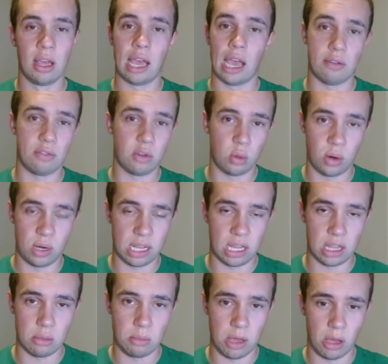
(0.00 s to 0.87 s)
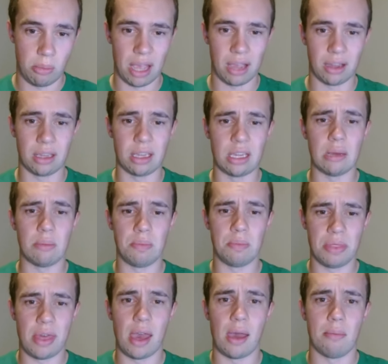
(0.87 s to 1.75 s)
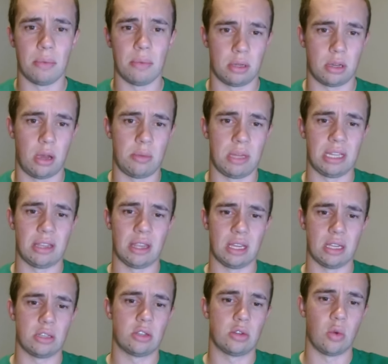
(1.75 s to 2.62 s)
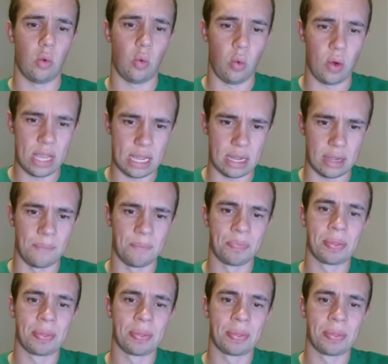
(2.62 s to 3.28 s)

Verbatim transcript: However, you want to get in the mailbag, keep them coming this week.